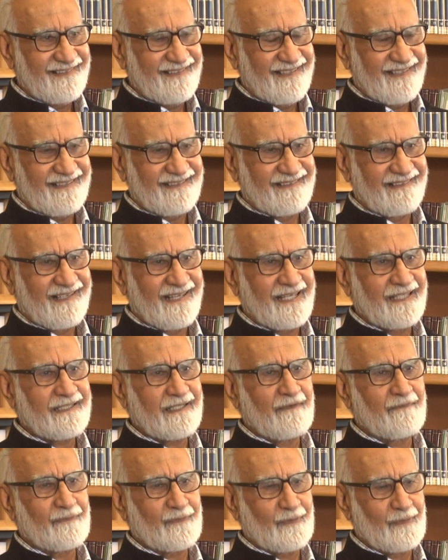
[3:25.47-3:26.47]
Iraq,
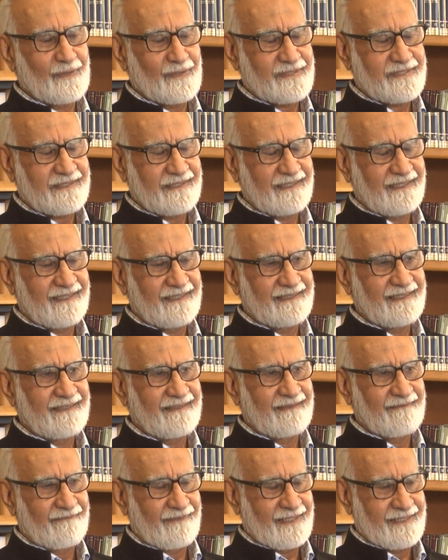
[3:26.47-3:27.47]
of course,
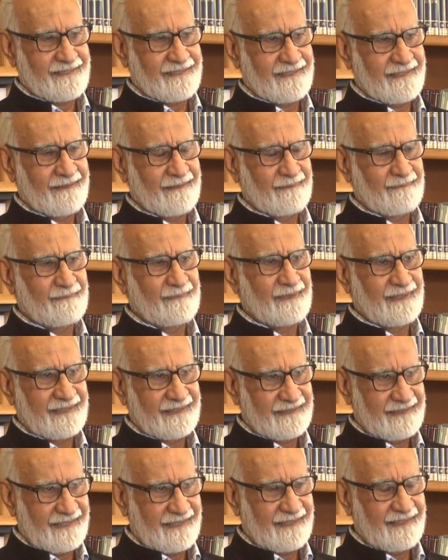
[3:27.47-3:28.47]
was
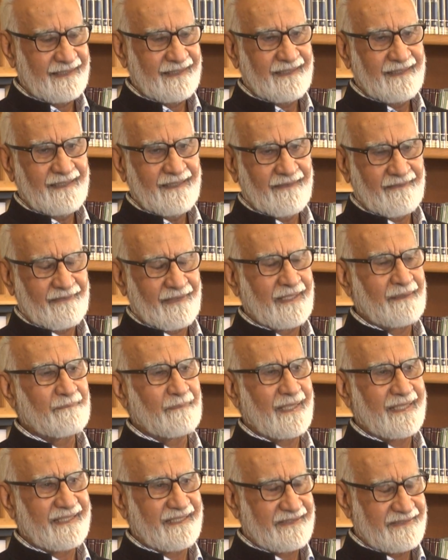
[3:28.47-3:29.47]
being run
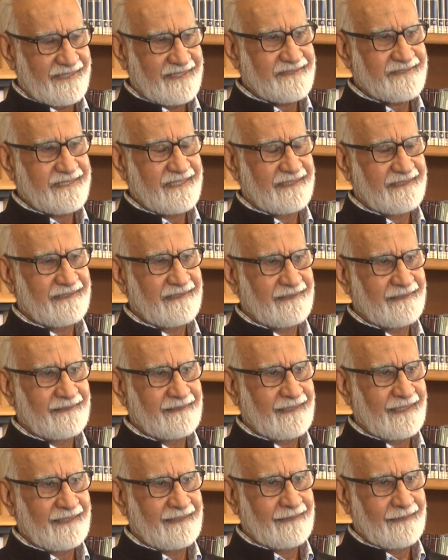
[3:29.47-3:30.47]
by a dictator,
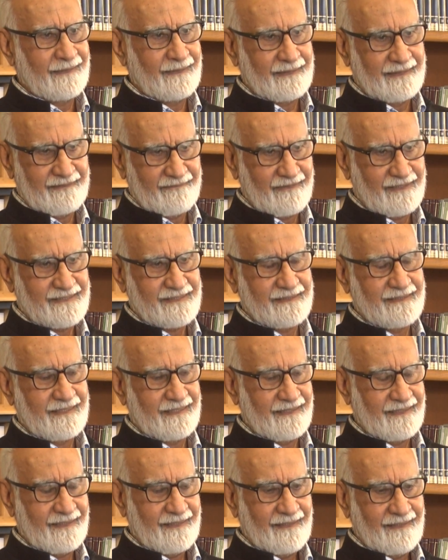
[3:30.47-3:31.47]
and he was
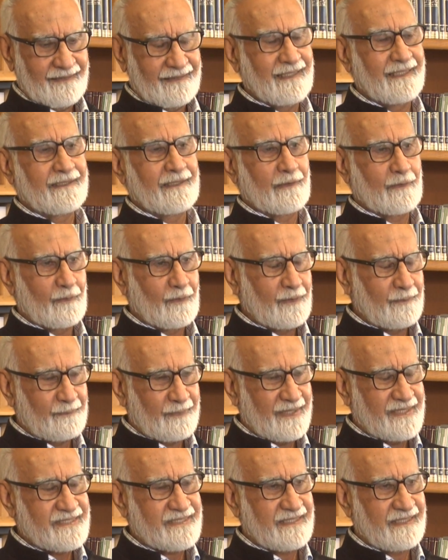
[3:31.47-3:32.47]
not a good
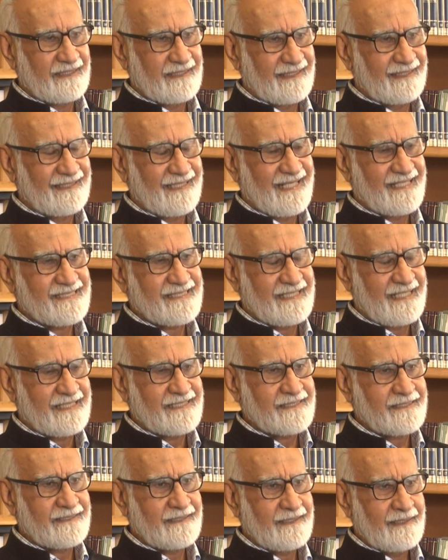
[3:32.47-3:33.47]
person in that
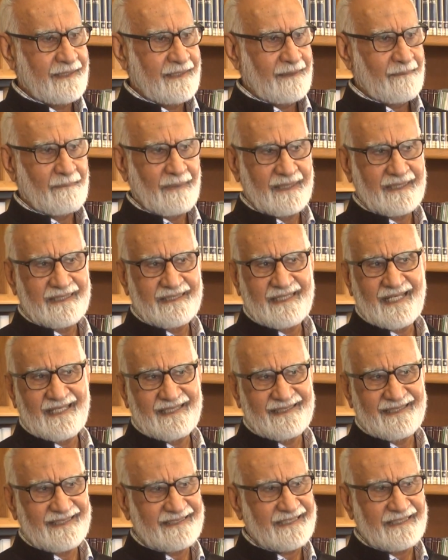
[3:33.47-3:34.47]
sense. But it had
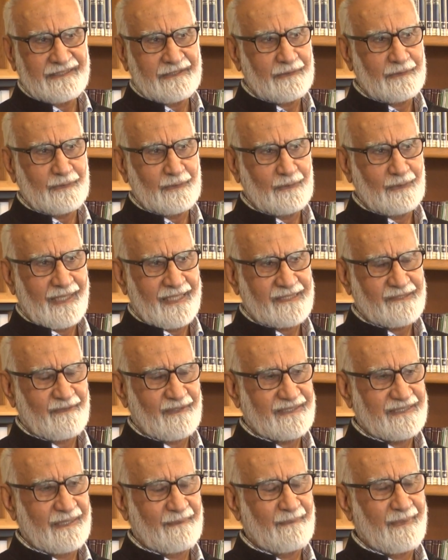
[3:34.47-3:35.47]
nothing to do as far
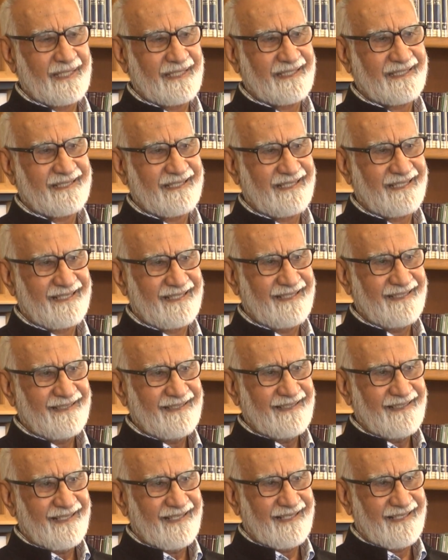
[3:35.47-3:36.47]
as America,
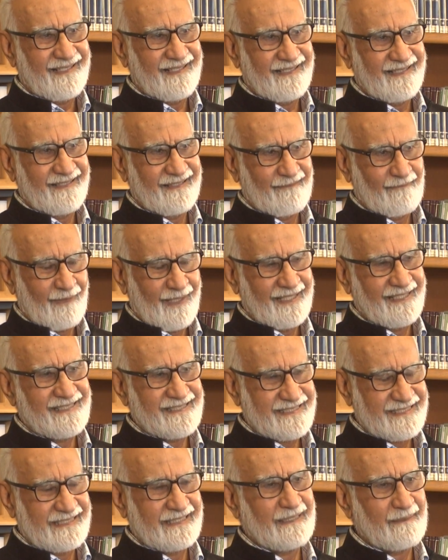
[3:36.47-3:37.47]

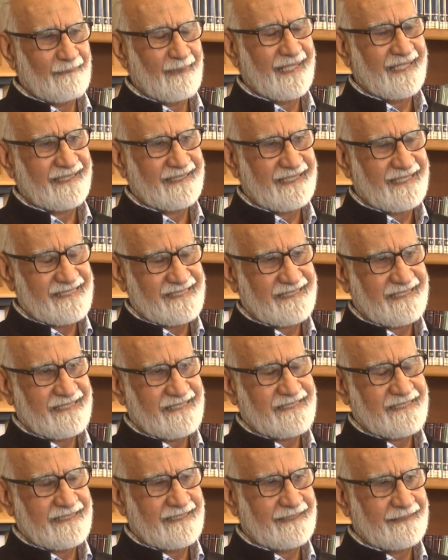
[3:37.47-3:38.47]
violence in America is
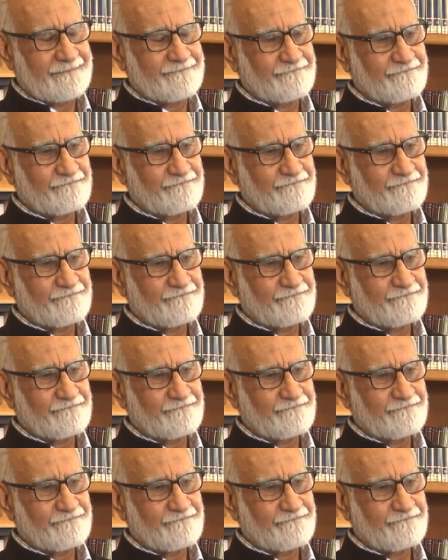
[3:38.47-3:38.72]
concerned.